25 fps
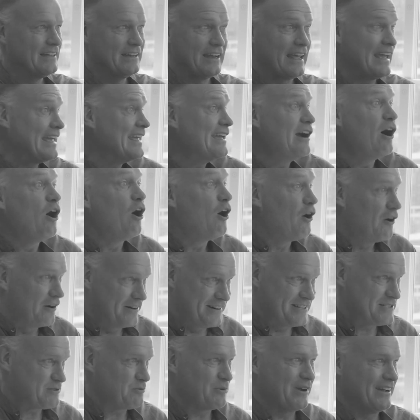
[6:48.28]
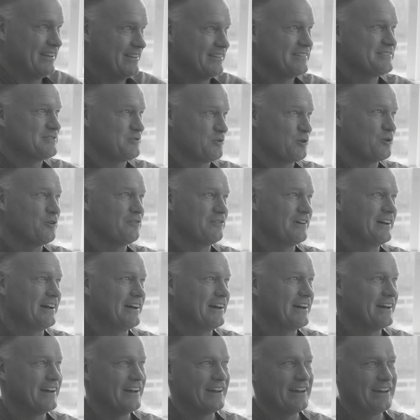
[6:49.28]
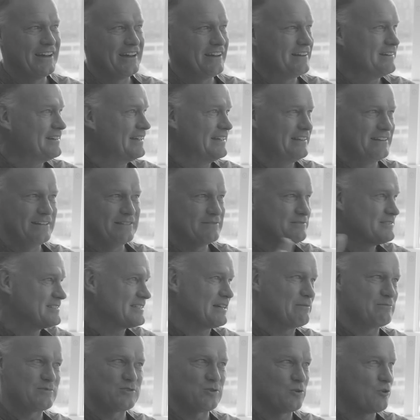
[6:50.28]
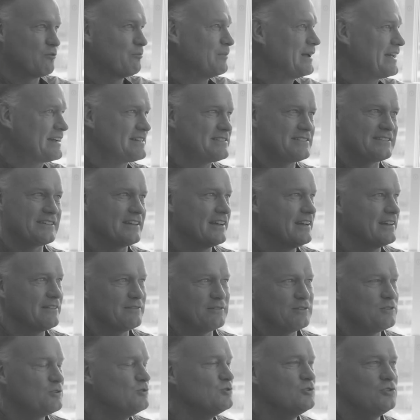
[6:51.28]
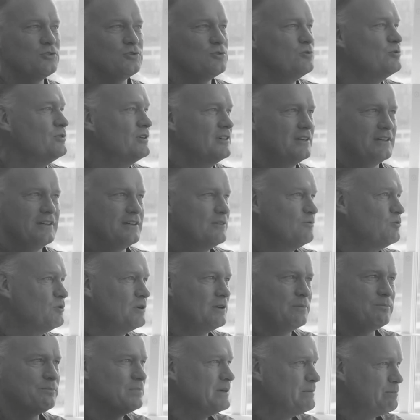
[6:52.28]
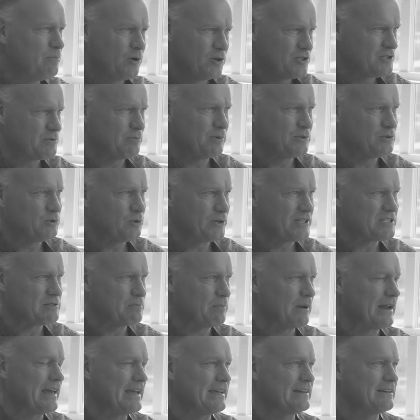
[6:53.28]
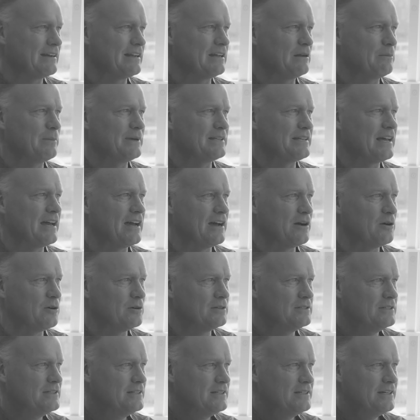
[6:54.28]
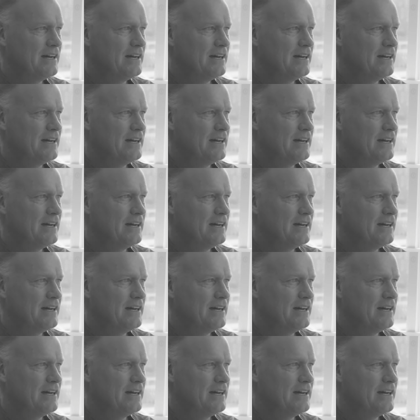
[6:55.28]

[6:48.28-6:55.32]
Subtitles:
AR as well, sort of in some sort of mix. Would it be possible to explain a little bit how